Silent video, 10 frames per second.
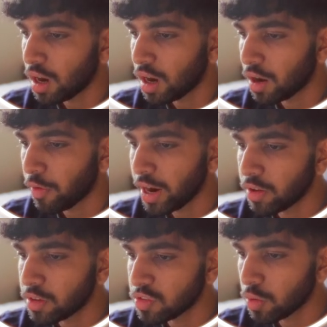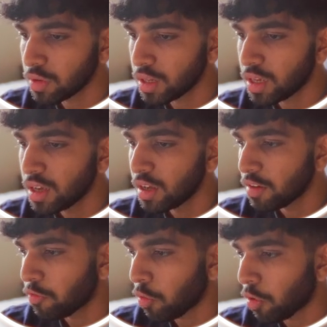Right now there's only
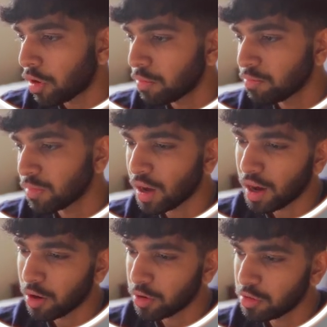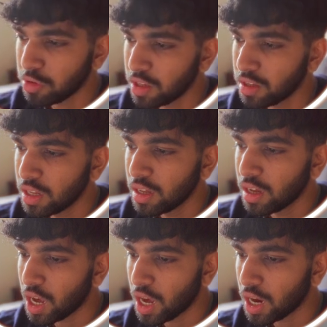three
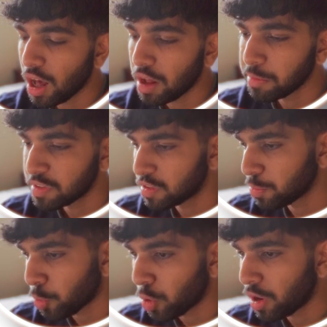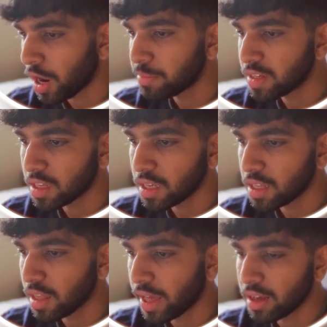columns. There's more. I'm
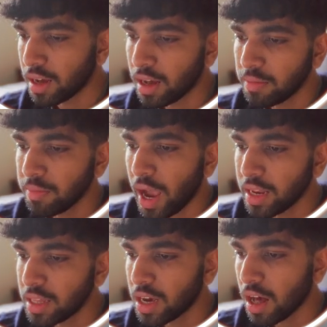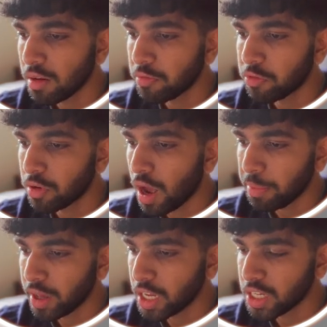taking in like a ID column for
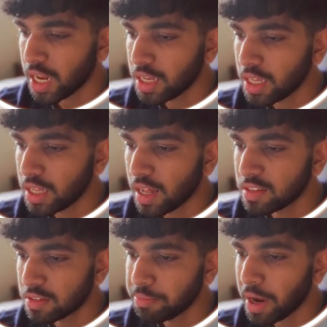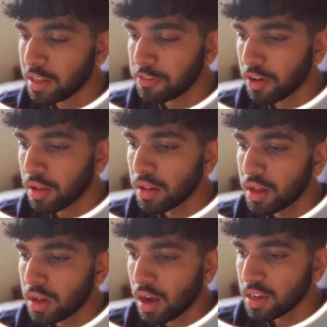application ID. That's by default.